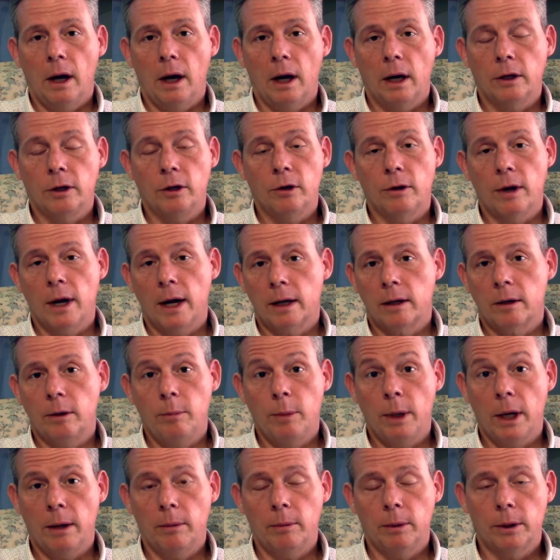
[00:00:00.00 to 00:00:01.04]
you're not going to
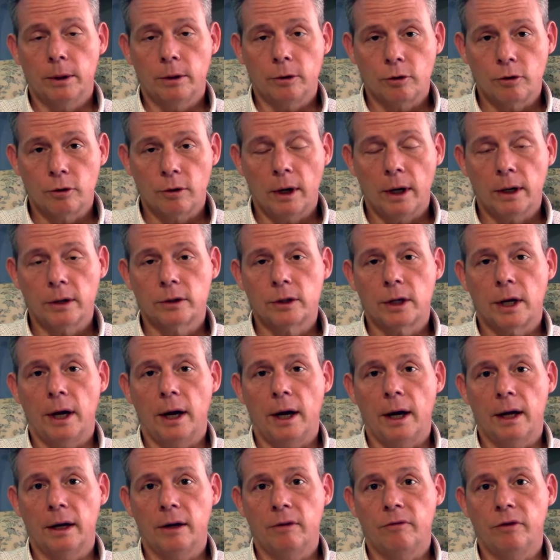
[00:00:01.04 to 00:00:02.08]
be able to trust
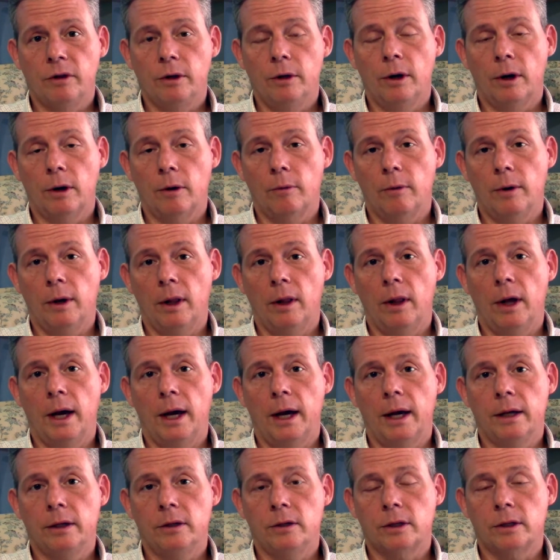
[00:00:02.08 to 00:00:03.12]
God if you don't
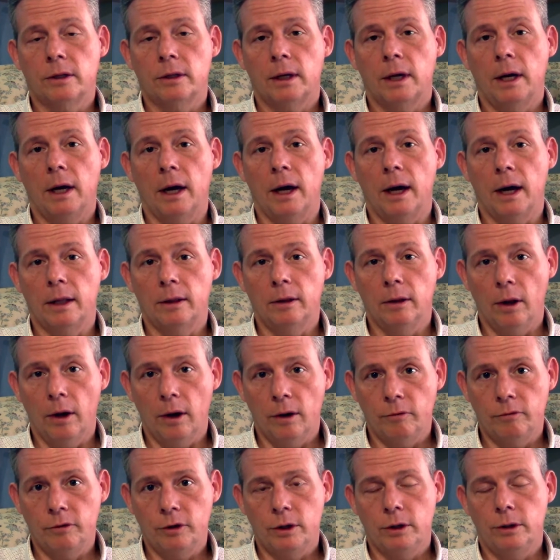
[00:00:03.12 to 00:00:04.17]
realize God
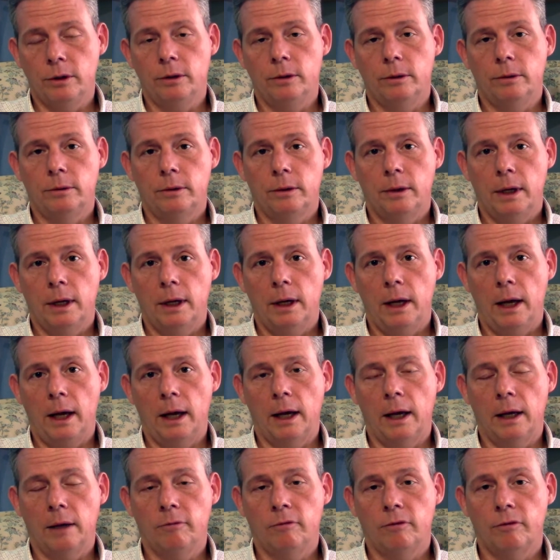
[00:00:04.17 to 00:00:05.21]
loves you.
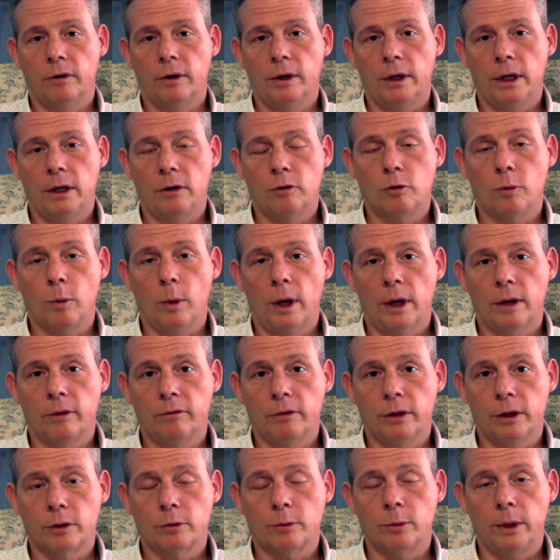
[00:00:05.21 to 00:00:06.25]
And for each one of
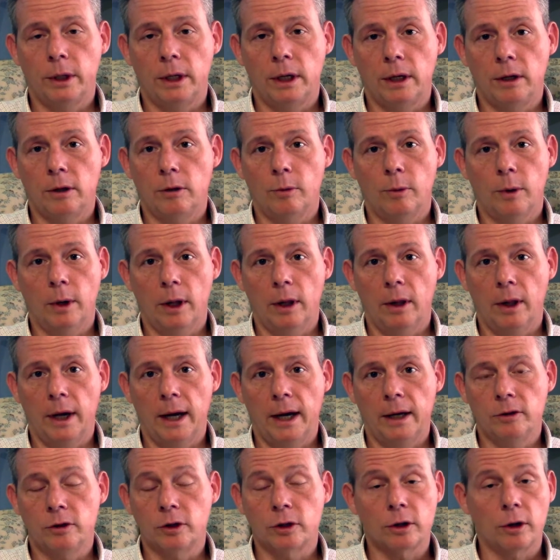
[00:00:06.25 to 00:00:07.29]
us, we need to
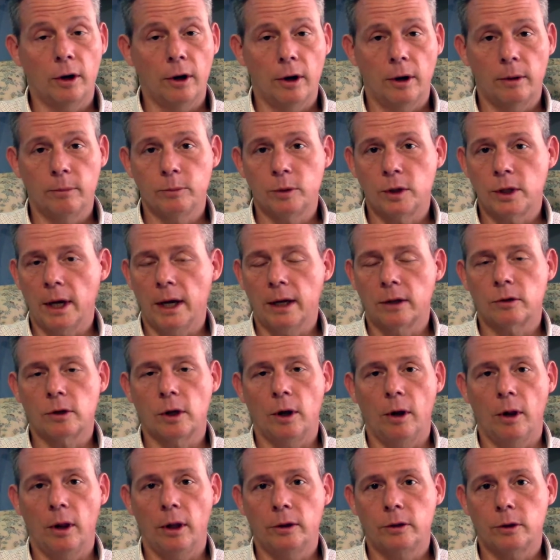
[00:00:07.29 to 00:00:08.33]
realize Psalms, that's
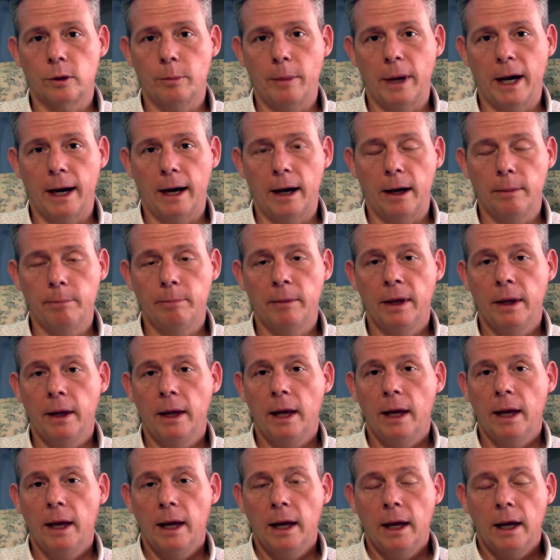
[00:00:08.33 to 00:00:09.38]
all it's
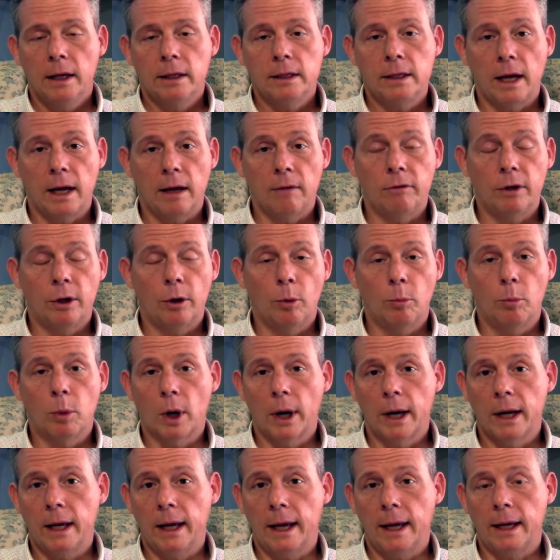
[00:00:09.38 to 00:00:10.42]
about. David will
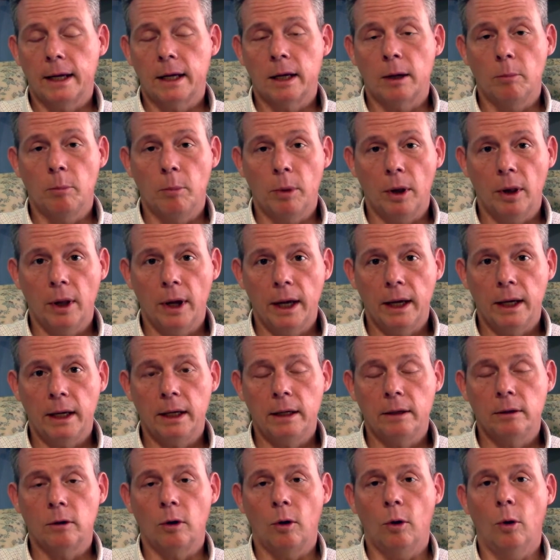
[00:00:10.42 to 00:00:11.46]
bring a
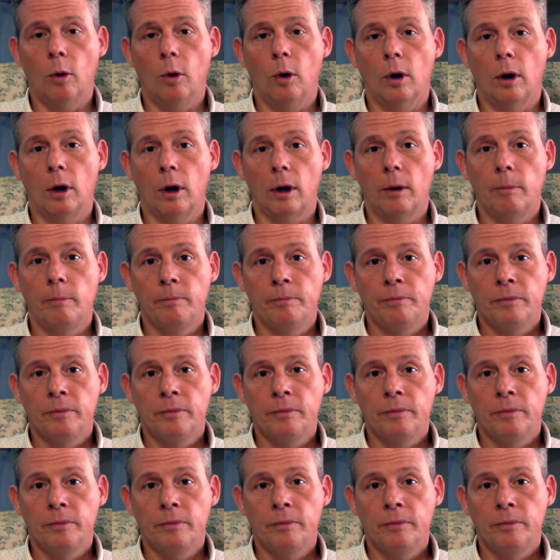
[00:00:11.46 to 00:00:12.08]
complaint or